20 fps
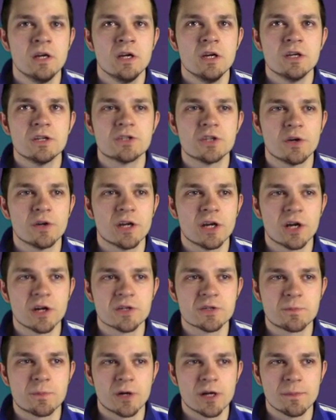So here
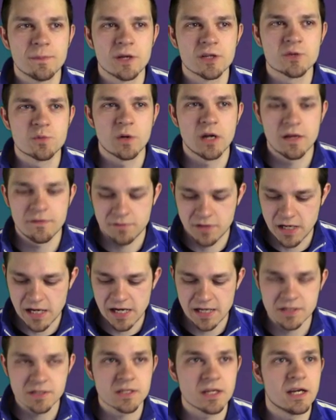is pretty much what I've
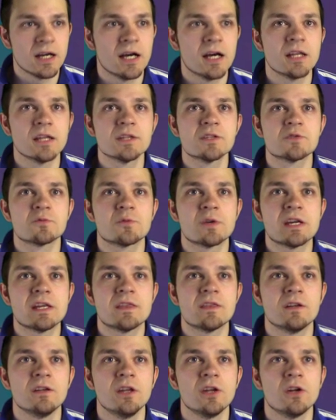got. Uh, let's
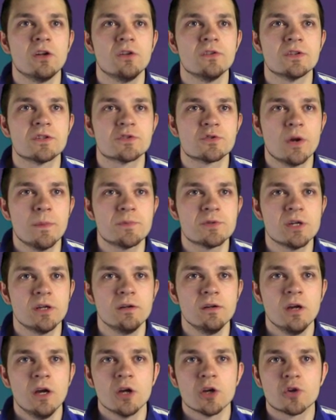read the little
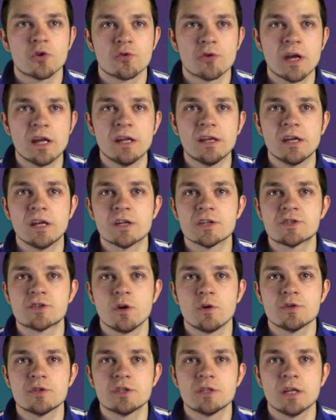description. Created in
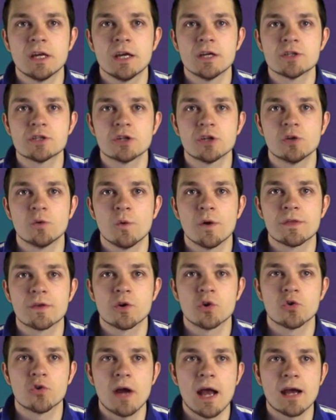association with
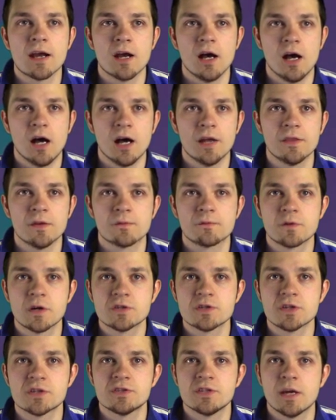Krak-On, the
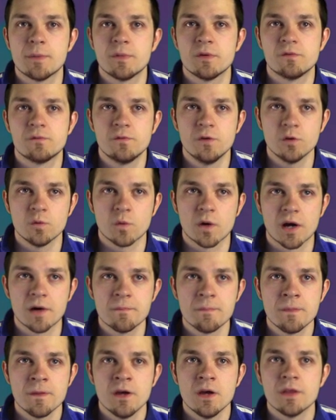freshest name in
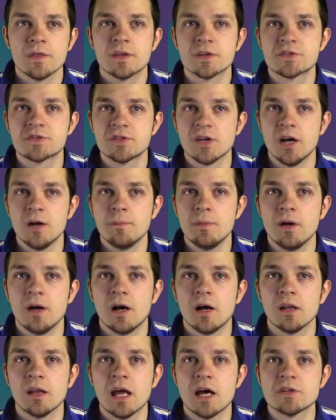footwear, the sub
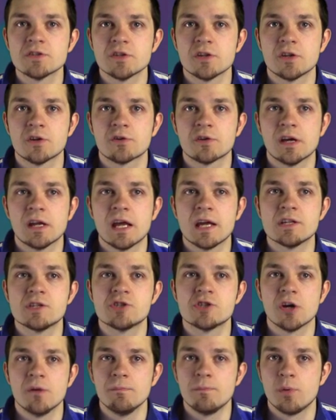allows you to create a
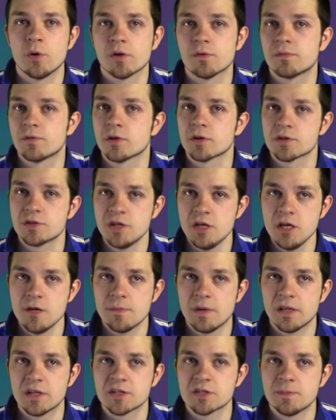jump point for your
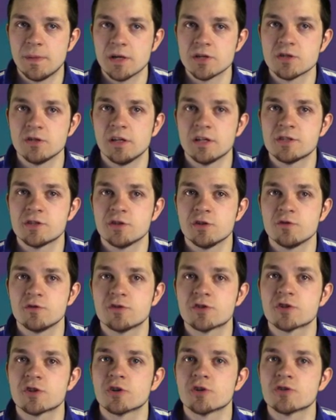team, and the special lets you
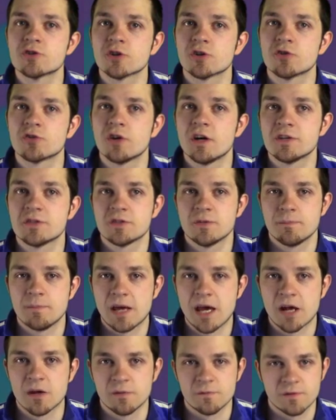surge across the
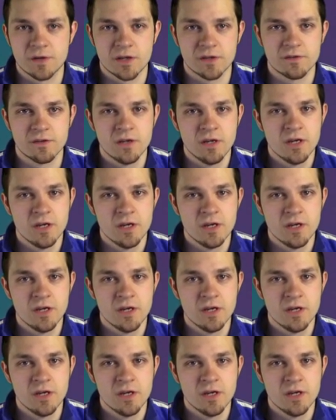battlefield.